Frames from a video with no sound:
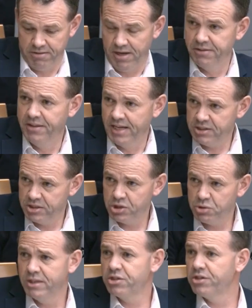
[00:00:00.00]
in that
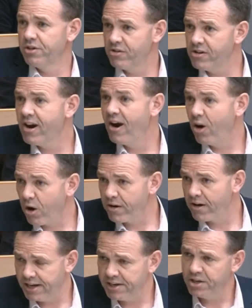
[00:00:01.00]
situation or,
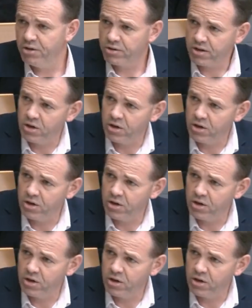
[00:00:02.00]
or any other